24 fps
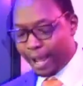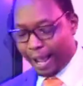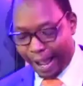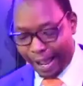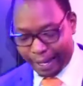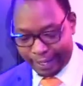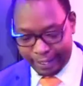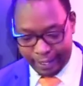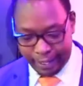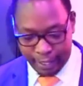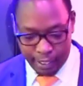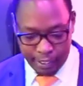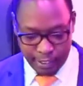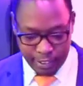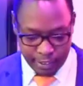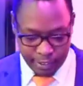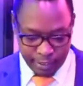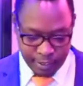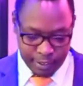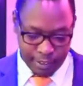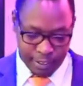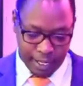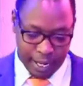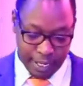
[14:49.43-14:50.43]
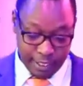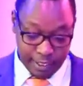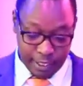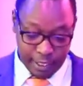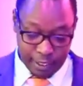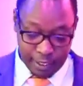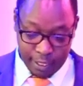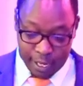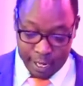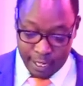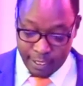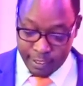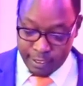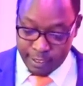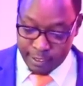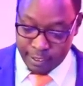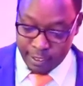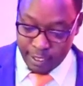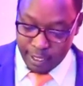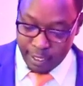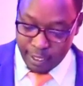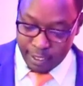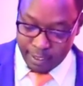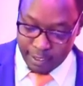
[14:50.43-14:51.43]
against as he writes
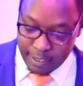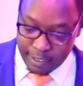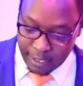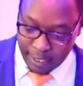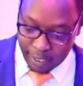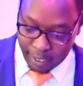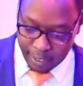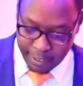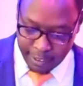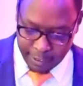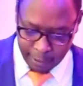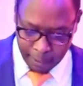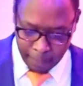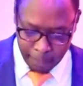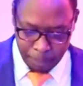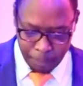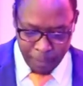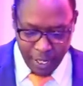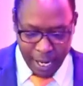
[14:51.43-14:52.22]
this letter.